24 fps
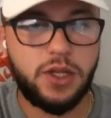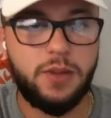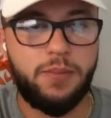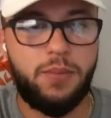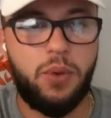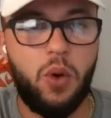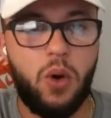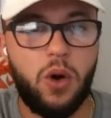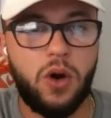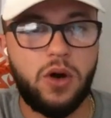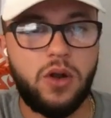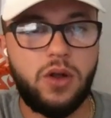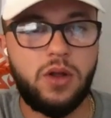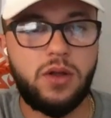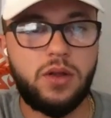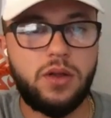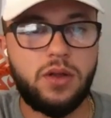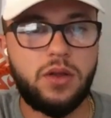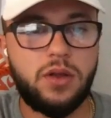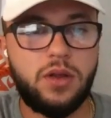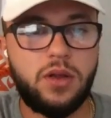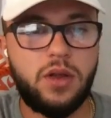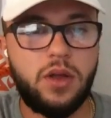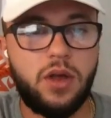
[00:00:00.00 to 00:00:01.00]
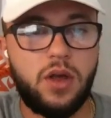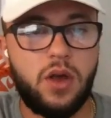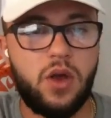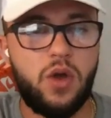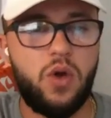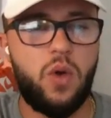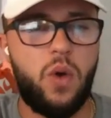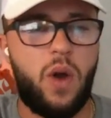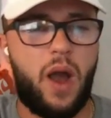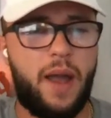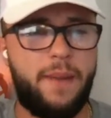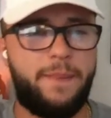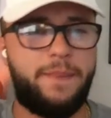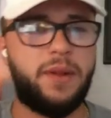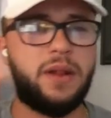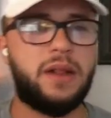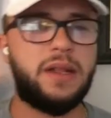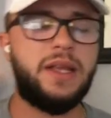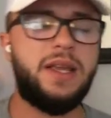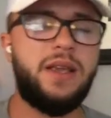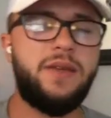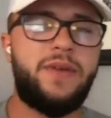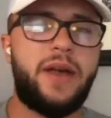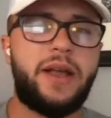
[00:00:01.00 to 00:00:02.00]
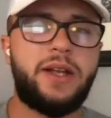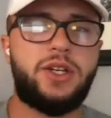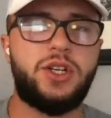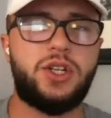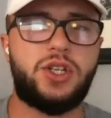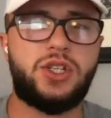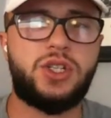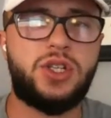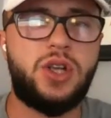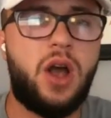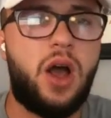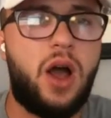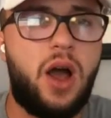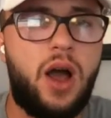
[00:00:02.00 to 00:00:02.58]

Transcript: to the portal, who I believe I just